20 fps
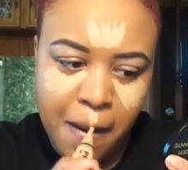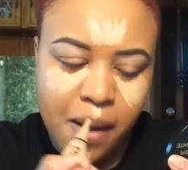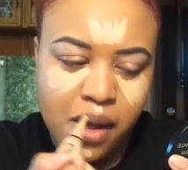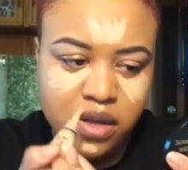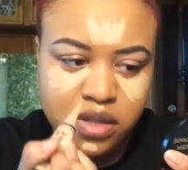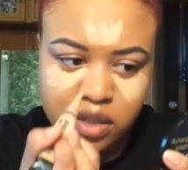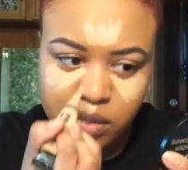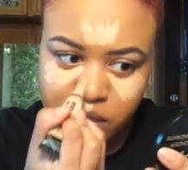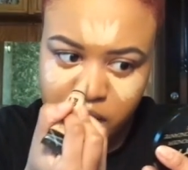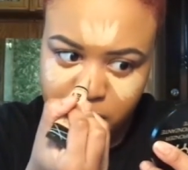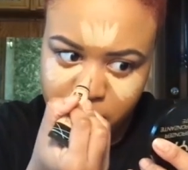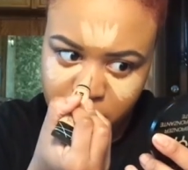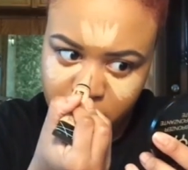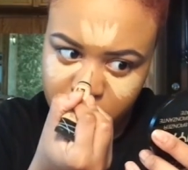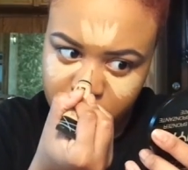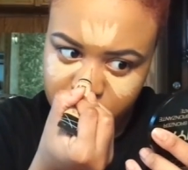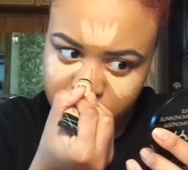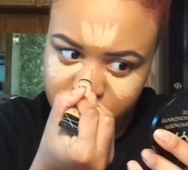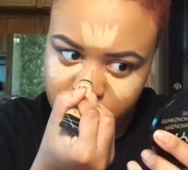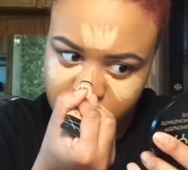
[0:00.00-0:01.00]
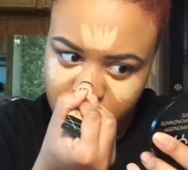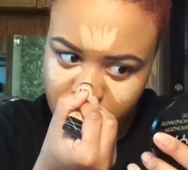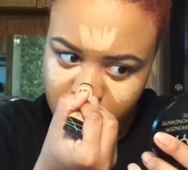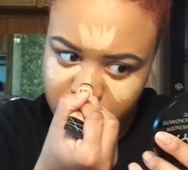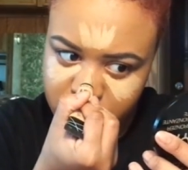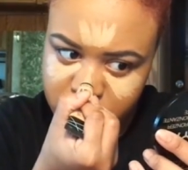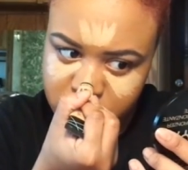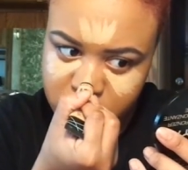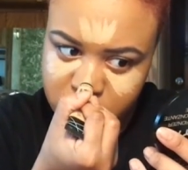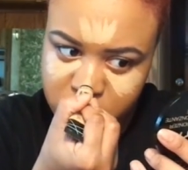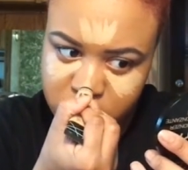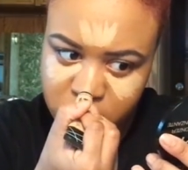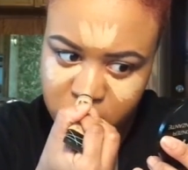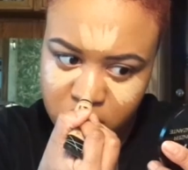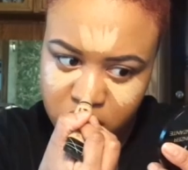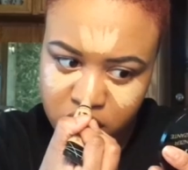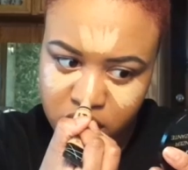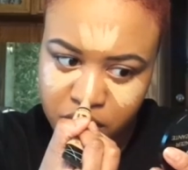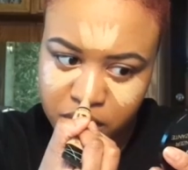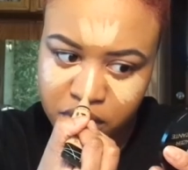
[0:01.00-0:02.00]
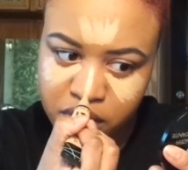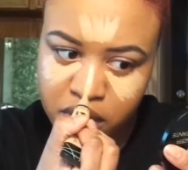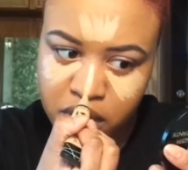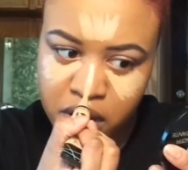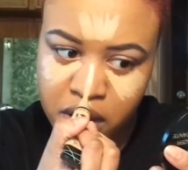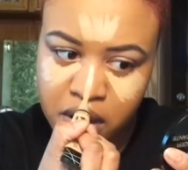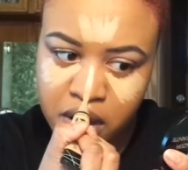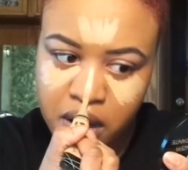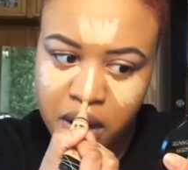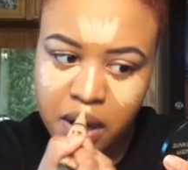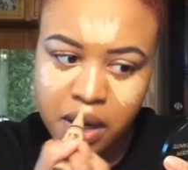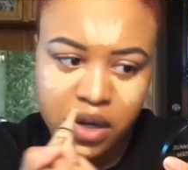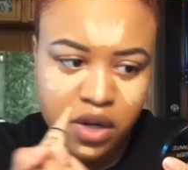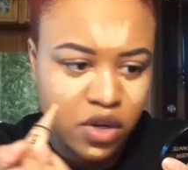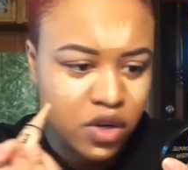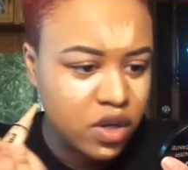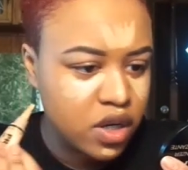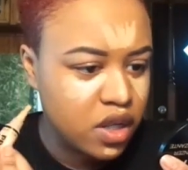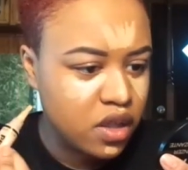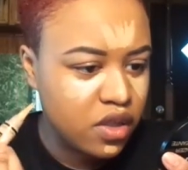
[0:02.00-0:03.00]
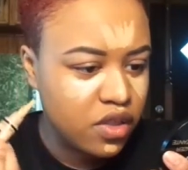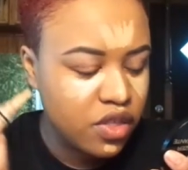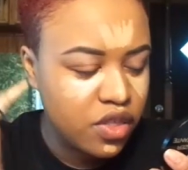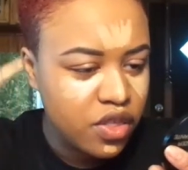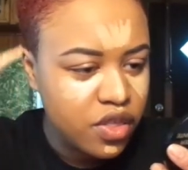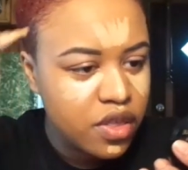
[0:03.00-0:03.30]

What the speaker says: So be mindful of how much concealer you're putting underneath